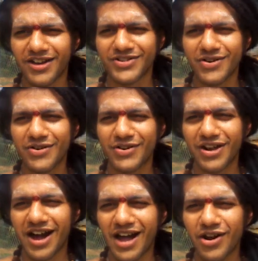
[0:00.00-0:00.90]
So
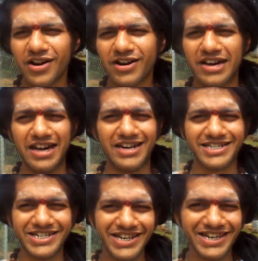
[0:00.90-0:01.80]
I got a
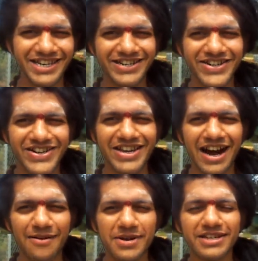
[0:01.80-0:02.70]
really, really
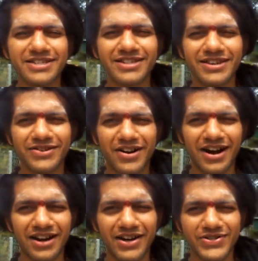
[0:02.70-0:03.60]
amazing thing to
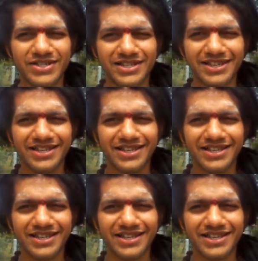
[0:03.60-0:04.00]
announce.